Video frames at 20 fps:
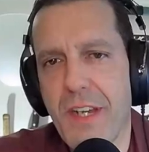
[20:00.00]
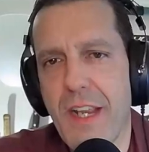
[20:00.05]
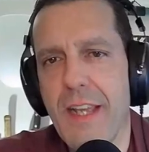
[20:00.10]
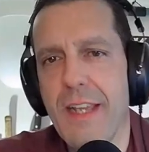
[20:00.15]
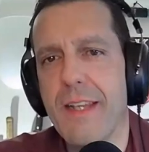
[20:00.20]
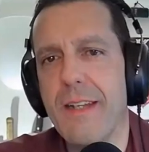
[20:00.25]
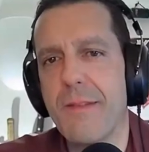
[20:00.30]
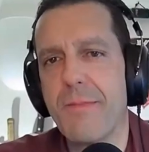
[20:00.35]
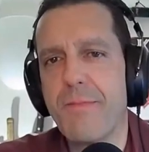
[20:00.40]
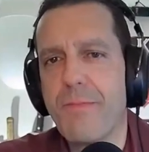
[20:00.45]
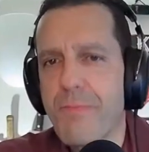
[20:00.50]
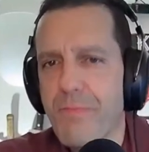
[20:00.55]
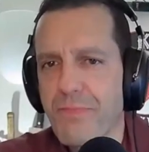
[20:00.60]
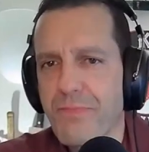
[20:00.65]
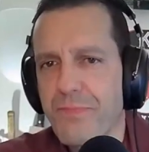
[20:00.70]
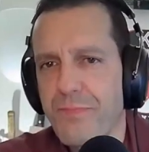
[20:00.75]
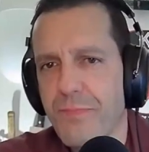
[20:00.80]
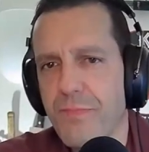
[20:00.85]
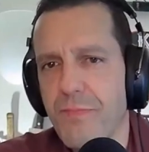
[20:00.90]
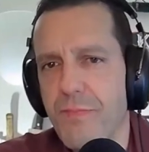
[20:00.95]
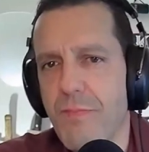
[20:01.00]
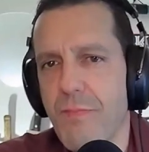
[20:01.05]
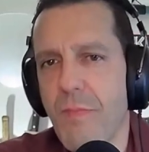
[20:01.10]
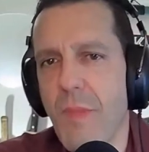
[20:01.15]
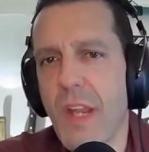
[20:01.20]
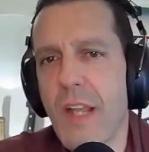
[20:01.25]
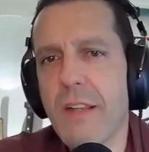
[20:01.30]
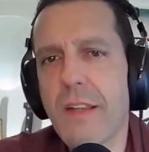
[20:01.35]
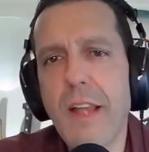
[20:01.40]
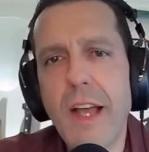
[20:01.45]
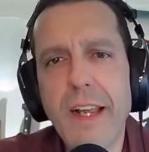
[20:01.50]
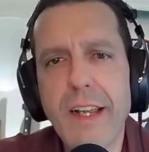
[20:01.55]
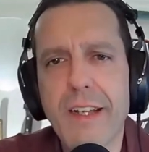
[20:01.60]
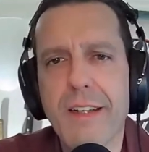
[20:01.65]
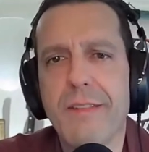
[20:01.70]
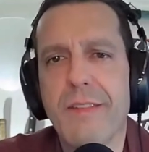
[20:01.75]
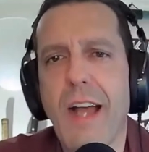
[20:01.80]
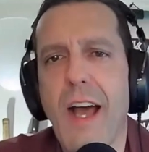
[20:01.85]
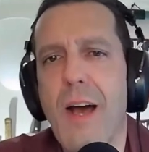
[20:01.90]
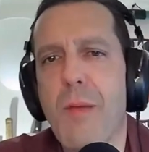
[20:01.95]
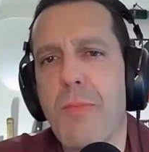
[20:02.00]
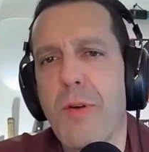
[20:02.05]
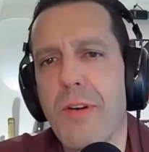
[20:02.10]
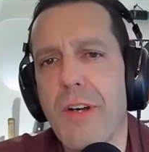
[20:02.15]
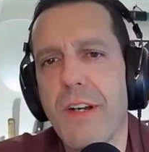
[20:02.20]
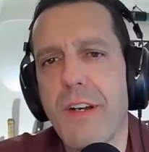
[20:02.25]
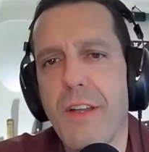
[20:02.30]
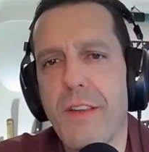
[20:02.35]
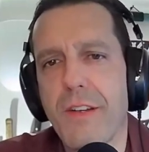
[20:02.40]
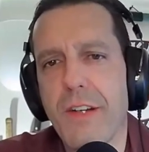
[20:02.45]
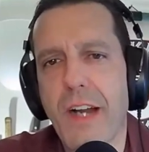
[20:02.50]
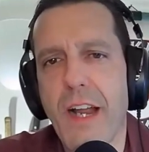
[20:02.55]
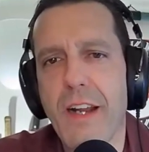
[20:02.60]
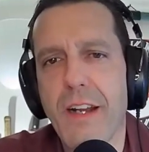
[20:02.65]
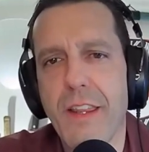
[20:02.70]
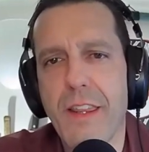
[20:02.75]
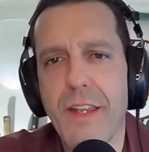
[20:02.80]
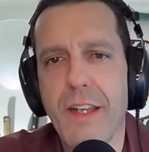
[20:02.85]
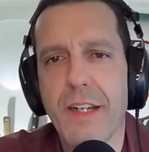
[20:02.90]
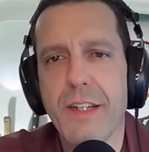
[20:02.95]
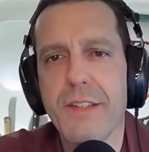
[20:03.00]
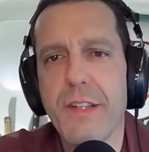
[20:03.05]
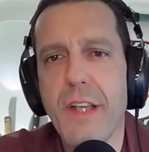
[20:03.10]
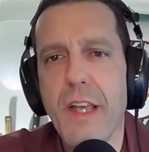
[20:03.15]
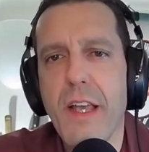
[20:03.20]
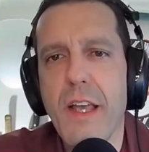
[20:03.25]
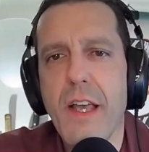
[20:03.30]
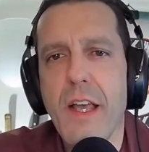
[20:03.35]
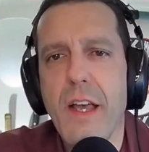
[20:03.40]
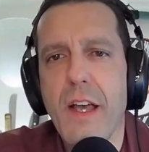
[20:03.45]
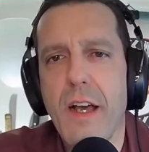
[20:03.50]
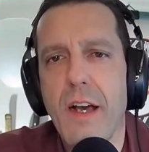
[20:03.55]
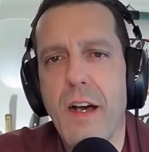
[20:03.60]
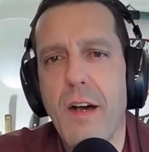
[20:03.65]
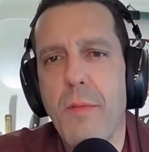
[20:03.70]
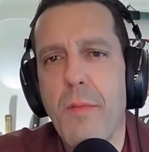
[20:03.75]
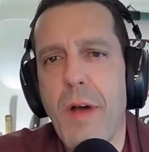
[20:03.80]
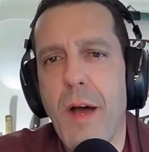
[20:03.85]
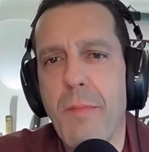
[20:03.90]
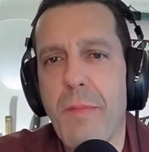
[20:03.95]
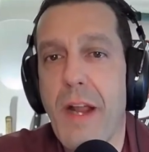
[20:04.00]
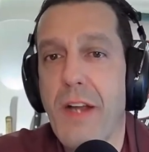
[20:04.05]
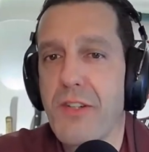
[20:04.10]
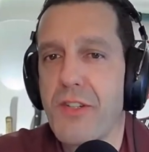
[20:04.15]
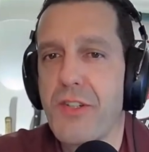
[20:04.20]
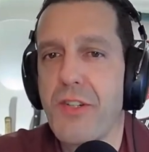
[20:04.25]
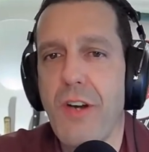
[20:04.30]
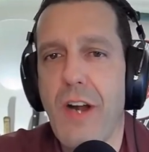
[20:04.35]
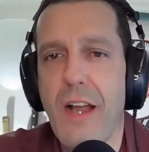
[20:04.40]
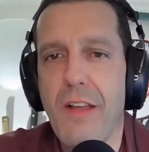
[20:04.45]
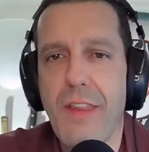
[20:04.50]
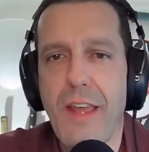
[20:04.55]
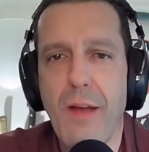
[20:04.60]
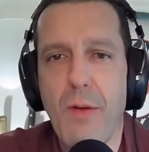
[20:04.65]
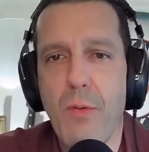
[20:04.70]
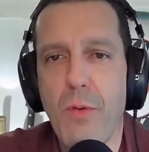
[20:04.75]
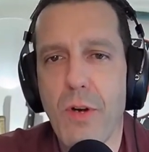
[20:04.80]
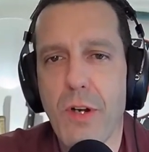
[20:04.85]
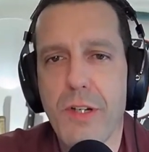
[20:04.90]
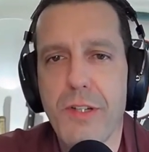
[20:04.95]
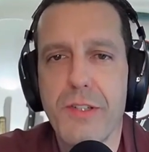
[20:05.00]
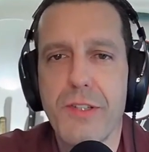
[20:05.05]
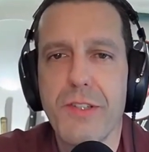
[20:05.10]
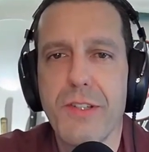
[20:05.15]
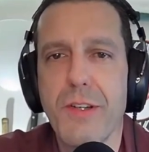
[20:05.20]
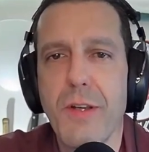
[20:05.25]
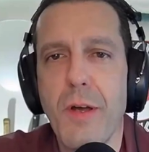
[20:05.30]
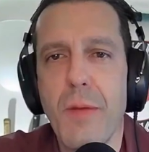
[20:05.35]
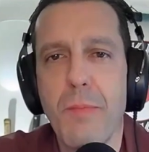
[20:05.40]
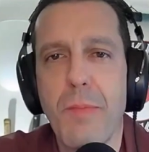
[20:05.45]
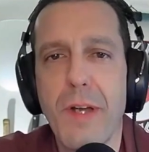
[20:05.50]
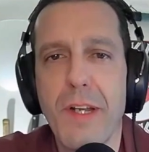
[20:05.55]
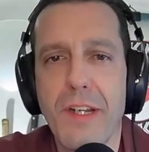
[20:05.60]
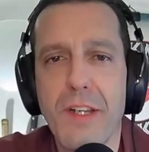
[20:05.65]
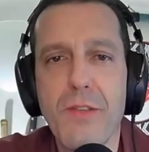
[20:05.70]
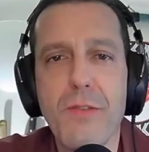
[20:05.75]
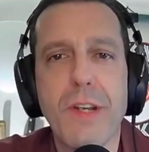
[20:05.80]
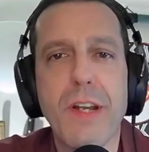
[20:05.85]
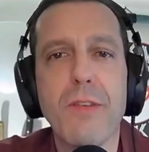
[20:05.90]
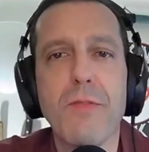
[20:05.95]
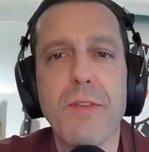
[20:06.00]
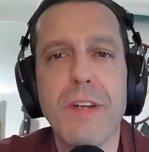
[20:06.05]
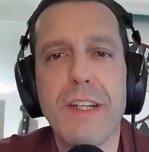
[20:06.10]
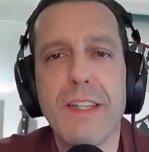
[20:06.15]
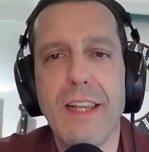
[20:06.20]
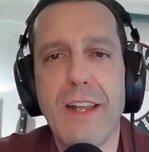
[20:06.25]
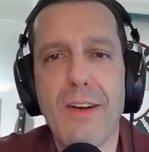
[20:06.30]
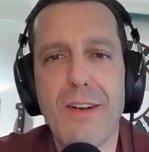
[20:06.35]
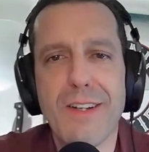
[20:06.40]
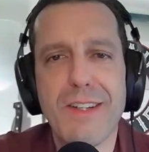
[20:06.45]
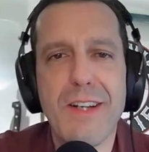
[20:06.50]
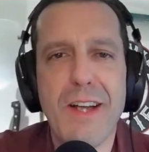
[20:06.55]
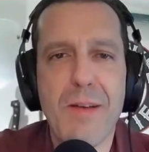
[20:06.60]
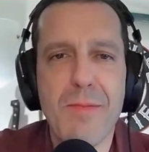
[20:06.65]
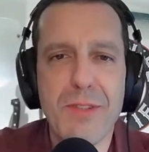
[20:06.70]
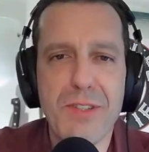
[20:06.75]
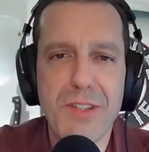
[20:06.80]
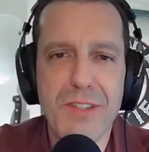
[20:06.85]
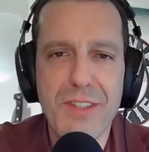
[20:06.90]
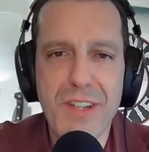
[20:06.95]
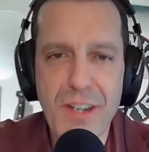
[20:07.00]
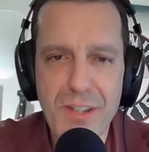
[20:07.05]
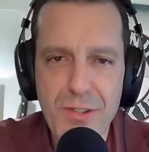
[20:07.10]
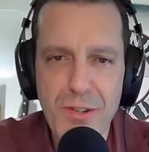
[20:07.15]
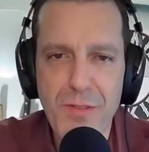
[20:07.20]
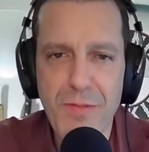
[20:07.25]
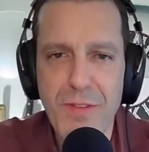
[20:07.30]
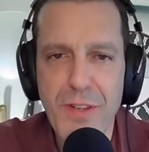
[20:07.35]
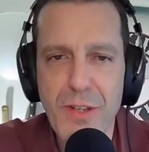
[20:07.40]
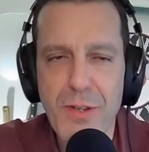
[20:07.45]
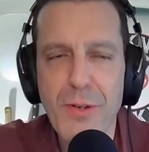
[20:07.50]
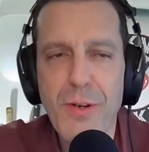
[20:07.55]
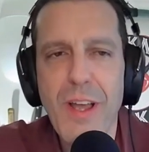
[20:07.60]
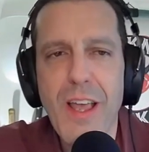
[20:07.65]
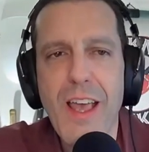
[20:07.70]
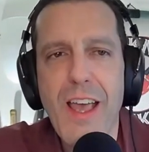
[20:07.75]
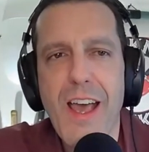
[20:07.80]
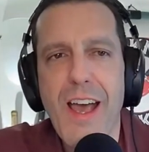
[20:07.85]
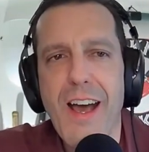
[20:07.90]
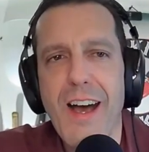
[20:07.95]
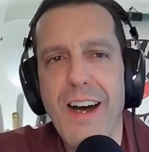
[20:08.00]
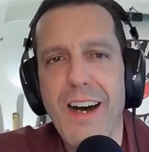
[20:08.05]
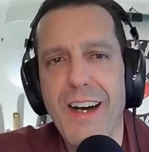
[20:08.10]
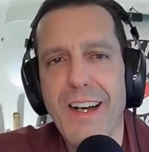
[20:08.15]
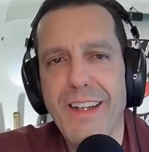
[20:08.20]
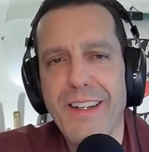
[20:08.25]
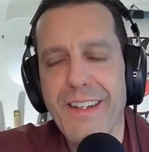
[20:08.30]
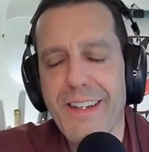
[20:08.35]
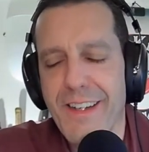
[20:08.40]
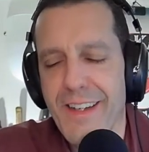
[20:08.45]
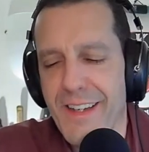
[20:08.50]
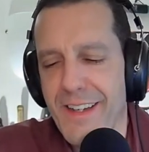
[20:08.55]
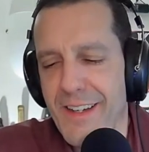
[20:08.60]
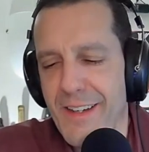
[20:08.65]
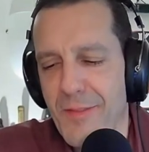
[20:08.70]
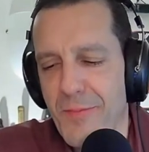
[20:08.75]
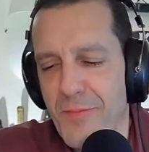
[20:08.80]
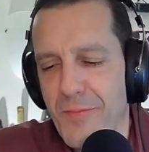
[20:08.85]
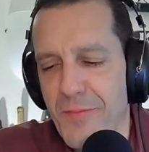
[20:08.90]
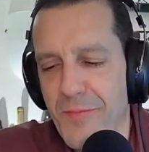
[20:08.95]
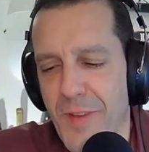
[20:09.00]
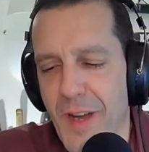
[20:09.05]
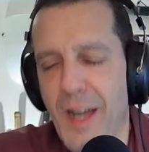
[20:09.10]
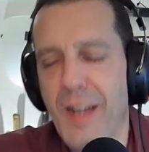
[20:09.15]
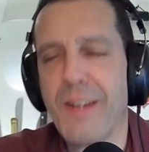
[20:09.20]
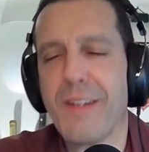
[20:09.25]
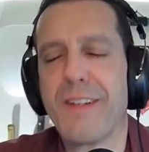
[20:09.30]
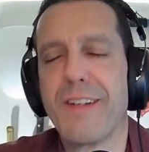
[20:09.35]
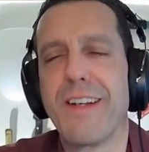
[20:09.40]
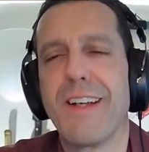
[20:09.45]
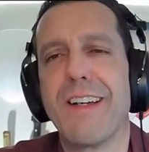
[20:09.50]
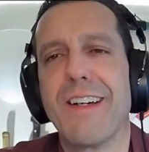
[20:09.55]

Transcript: in, like copper and other kind of things. I'm not sure how that works, but you can read Larrin Thomas's interview on Knife